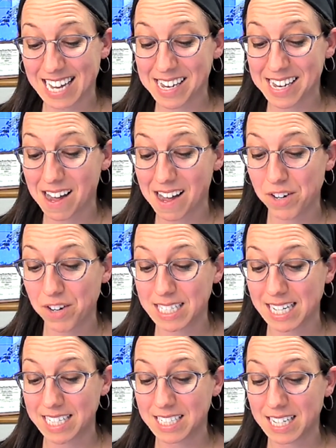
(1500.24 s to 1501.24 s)

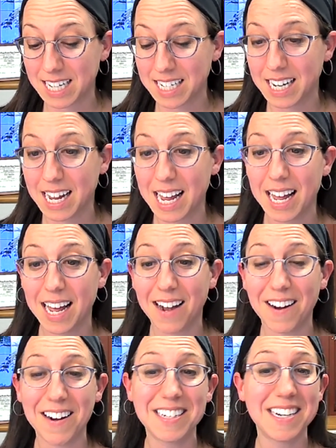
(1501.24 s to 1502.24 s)
conversation
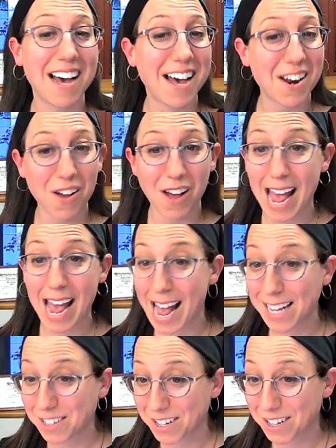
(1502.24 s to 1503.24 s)
are not
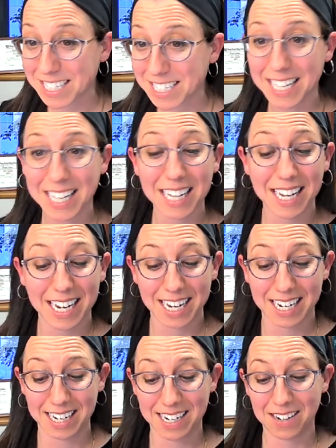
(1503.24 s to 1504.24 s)
as
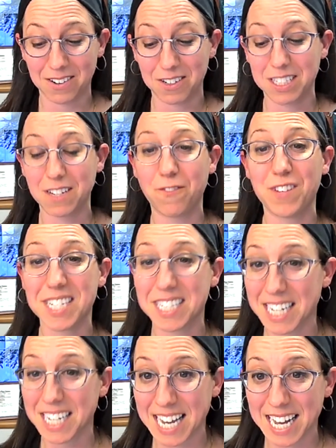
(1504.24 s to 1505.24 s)
articulate or
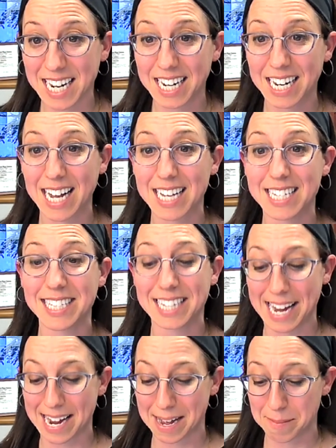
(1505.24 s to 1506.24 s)
sophisticated as
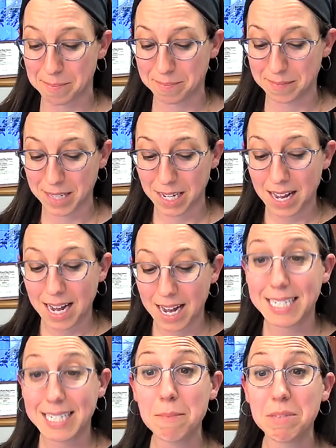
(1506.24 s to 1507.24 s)
Sam.
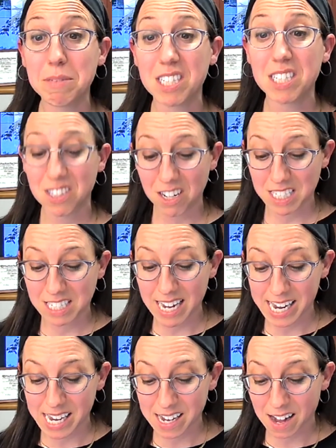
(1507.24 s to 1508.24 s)
Attempts to start the
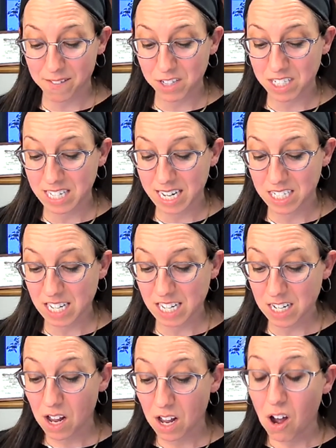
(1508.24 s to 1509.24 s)
second
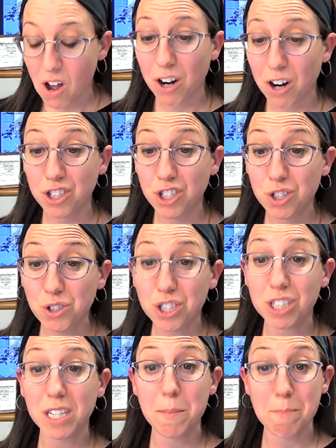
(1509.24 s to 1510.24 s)
conversation are
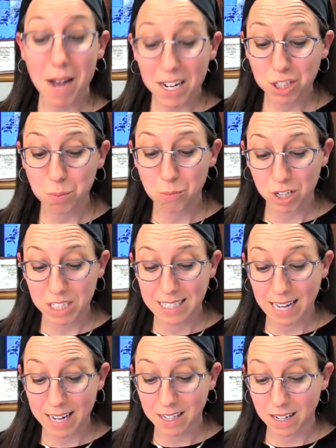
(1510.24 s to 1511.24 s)
usually much more
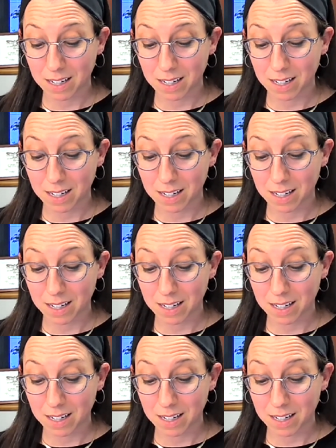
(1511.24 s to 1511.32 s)
subtle